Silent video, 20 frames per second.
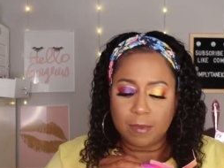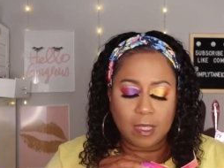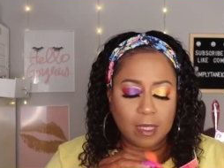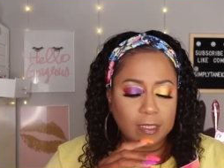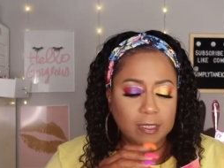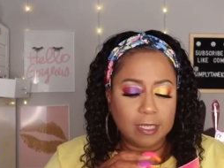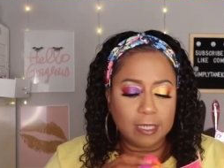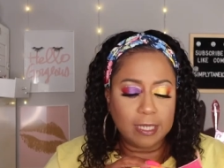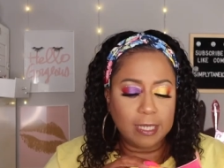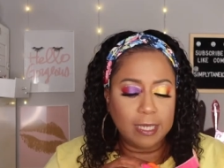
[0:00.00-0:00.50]

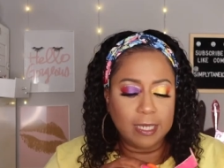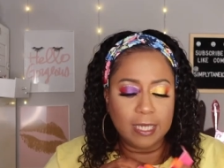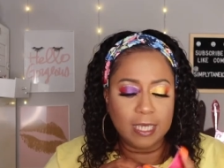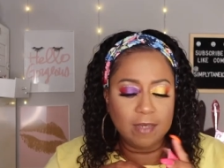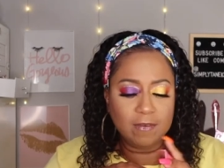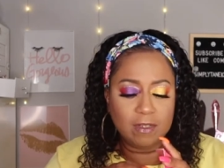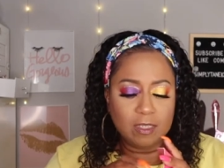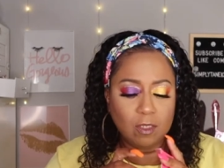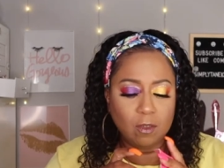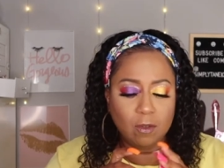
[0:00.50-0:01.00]
Because I can't
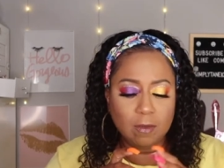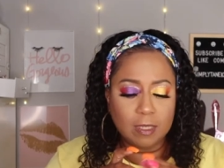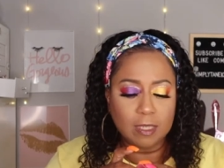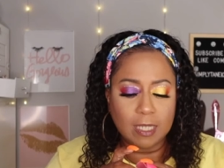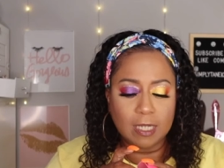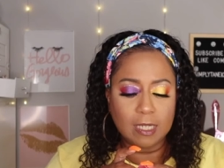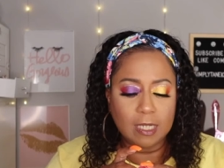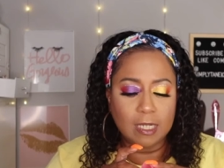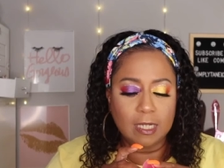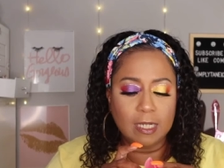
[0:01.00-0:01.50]
give it to them because
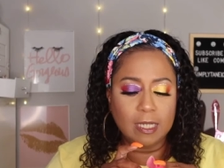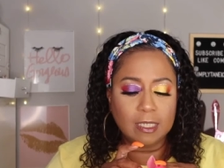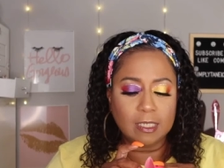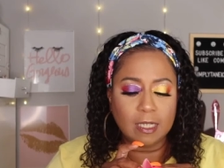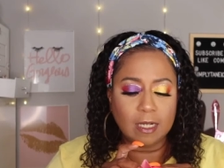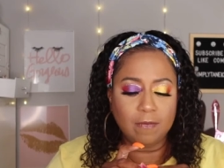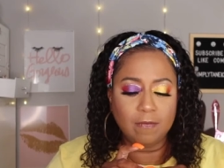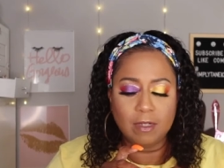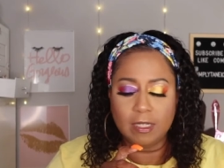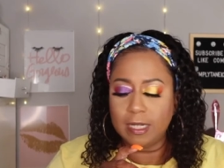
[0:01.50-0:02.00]
I done licked
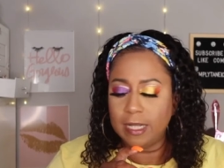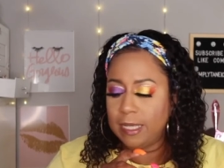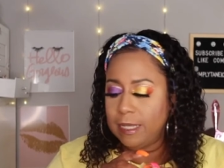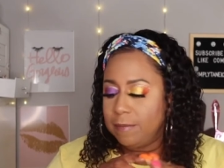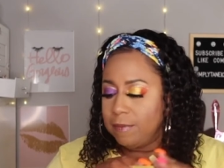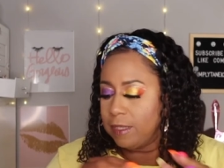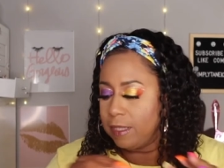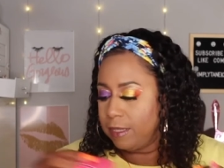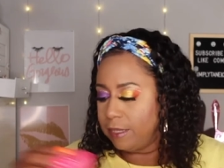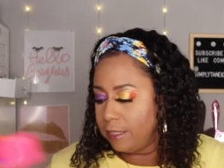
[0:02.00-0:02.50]
every
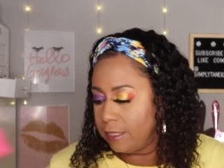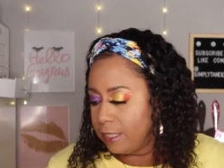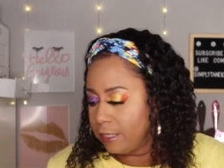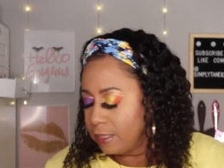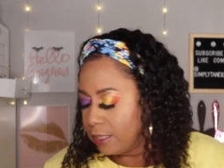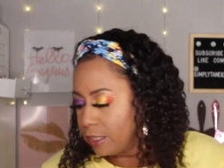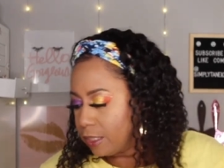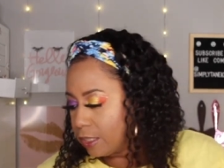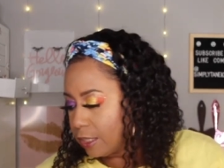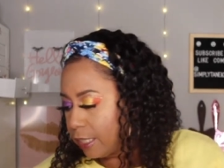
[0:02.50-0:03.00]
damn thing.
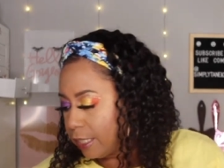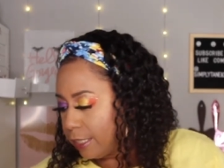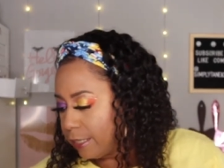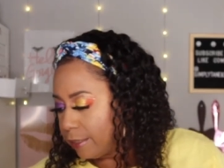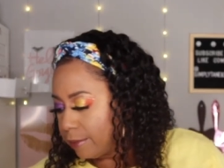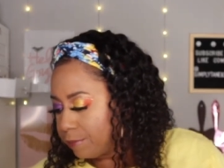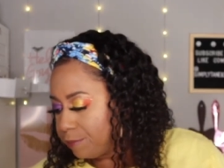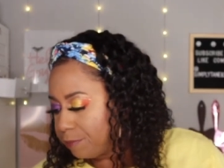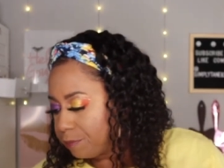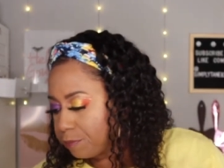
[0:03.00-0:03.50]
That's a
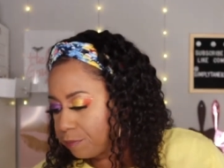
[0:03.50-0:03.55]
shame.